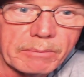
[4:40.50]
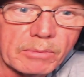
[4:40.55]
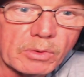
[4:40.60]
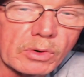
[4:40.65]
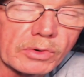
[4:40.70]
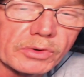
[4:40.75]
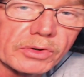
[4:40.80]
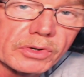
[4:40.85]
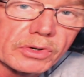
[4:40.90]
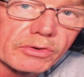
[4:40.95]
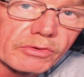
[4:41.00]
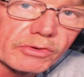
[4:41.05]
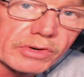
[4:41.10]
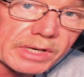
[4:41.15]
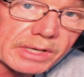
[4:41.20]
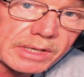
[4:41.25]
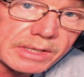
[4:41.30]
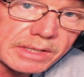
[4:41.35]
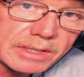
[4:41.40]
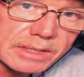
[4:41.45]
are more on the
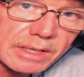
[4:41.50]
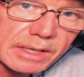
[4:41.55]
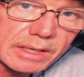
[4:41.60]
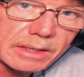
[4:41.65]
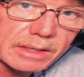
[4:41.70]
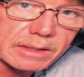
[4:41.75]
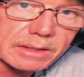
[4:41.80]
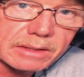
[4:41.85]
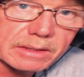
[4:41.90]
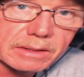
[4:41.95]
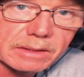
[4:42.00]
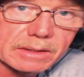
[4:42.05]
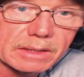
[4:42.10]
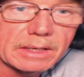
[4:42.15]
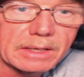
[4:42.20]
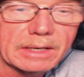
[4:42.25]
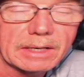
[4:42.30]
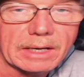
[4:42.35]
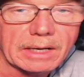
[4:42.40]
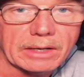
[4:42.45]
green side,
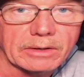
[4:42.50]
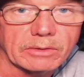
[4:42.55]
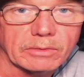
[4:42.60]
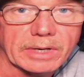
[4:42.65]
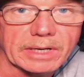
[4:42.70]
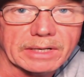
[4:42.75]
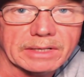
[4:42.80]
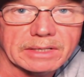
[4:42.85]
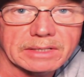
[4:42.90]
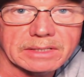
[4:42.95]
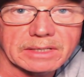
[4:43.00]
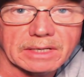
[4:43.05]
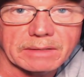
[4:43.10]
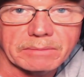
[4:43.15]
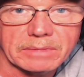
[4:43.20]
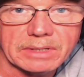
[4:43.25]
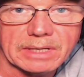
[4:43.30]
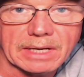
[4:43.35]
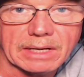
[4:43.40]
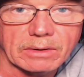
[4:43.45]
and you get
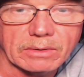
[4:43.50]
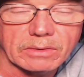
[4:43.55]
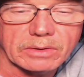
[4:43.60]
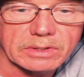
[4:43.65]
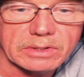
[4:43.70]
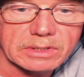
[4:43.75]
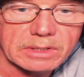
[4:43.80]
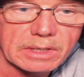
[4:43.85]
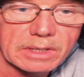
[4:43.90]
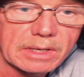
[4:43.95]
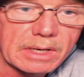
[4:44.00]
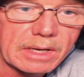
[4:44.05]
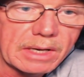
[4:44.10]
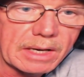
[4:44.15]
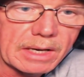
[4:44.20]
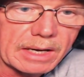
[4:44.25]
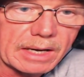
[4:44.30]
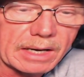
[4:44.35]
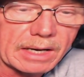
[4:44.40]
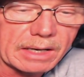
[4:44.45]
some yellows
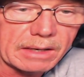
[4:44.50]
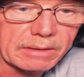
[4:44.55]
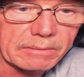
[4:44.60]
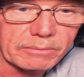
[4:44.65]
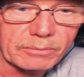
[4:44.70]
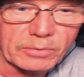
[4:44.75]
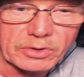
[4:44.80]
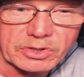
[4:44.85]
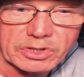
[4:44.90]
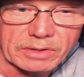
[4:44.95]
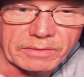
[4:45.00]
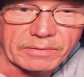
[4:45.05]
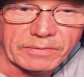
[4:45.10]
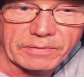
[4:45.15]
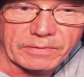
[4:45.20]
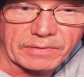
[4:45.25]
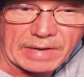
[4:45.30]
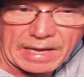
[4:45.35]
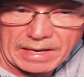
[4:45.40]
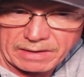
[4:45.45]
um, which are
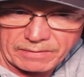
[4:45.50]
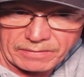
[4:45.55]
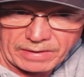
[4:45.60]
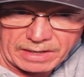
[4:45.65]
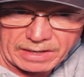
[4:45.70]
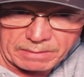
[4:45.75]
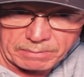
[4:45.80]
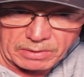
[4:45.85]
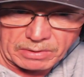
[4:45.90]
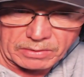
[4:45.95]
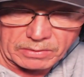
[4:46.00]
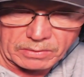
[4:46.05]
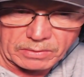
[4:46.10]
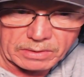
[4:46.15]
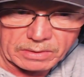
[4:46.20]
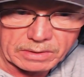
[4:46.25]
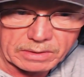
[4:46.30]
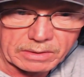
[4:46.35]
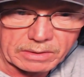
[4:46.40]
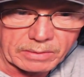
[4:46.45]
very, very blue.
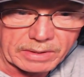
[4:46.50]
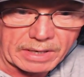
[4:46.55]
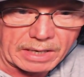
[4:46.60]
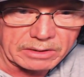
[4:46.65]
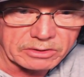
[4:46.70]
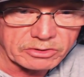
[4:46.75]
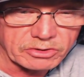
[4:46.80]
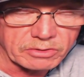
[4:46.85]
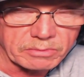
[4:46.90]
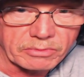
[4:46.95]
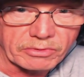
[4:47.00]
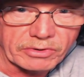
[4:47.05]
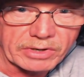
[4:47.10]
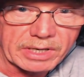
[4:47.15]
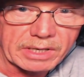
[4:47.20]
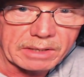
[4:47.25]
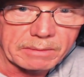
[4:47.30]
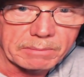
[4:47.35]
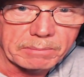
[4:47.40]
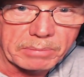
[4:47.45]
Now, an
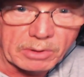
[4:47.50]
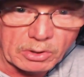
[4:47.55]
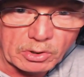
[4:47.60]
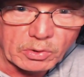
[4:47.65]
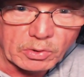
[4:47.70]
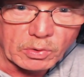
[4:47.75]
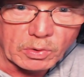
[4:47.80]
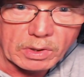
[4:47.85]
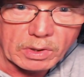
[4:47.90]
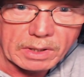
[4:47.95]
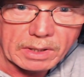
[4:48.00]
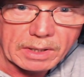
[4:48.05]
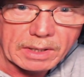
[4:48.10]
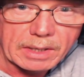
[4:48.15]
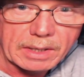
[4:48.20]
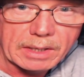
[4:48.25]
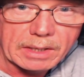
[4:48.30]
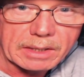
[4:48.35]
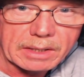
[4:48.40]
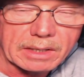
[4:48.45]
ultramarine blue
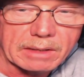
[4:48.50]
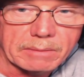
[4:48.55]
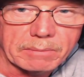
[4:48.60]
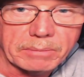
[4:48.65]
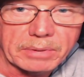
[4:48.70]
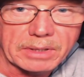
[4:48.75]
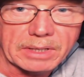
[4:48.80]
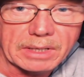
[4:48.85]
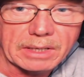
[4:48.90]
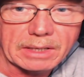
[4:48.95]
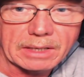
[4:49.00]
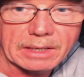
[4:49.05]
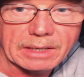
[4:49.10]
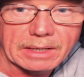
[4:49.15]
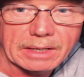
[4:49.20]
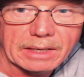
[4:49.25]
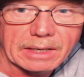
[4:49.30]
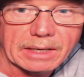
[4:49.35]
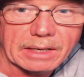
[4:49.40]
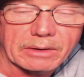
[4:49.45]
can be
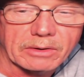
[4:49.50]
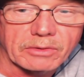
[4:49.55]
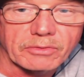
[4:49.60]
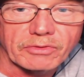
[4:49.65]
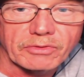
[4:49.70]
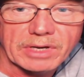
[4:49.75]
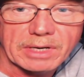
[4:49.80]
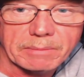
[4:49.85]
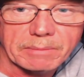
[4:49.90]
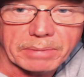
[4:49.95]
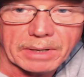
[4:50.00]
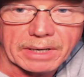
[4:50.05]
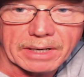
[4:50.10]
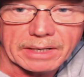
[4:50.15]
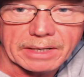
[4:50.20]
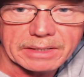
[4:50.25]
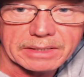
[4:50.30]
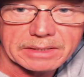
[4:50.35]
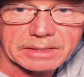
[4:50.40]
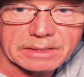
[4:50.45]
green
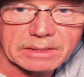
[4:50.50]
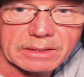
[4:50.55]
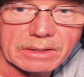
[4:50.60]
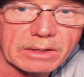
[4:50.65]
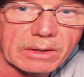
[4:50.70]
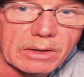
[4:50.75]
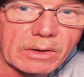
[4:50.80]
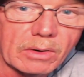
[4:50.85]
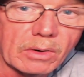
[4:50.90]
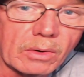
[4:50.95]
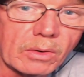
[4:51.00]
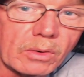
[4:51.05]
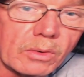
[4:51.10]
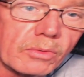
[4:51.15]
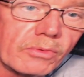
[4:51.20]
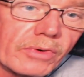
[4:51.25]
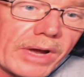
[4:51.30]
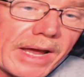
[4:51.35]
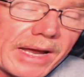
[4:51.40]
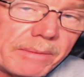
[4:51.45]
biased
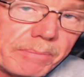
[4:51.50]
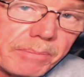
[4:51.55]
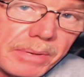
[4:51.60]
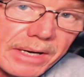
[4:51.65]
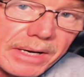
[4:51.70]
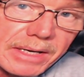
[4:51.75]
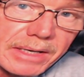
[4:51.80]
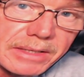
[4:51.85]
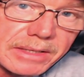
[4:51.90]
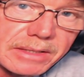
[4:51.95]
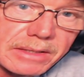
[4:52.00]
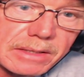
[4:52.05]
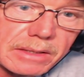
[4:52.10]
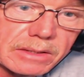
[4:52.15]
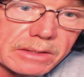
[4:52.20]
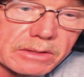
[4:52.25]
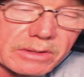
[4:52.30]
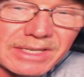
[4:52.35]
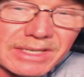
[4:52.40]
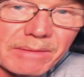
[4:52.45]
or red biased.
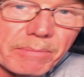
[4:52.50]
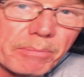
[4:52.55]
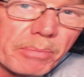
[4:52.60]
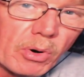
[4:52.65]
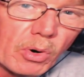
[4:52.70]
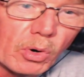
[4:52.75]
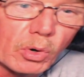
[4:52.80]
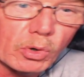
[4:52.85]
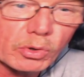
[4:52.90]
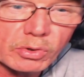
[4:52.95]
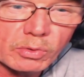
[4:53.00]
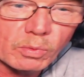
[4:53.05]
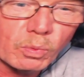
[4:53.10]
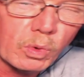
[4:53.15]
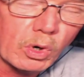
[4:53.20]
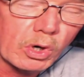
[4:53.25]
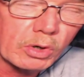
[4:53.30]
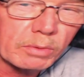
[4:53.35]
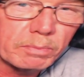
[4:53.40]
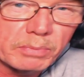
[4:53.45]
So it's important
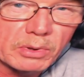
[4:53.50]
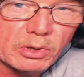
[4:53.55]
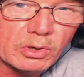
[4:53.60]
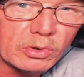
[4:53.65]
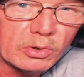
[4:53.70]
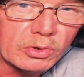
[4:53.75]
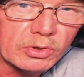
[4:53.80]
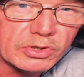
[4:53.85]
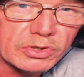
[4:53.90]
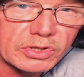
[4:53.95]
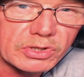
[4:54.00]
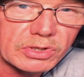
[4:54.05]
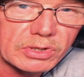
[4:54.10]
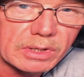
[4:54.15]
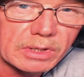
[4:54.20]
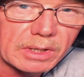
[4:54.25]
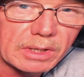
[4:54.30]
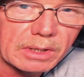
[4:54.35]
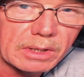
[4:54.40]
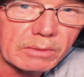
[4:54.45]
what blues
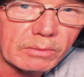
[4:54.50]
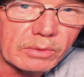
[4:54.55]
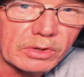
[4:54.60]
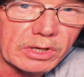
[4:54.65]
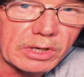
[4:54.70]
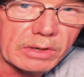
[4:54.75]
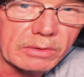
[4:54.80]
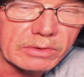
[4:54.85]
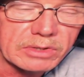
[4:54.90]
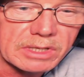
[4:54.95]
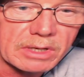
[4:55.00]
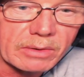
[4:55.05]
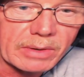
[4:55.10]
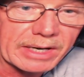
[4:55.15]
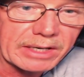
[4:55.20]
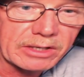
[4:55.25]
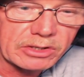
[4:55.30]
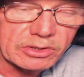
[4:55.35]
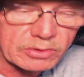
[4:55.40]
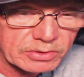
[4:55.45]
we use. Now,
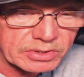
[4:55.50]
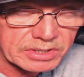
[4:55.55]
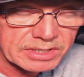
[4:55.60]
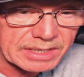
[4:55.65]
I do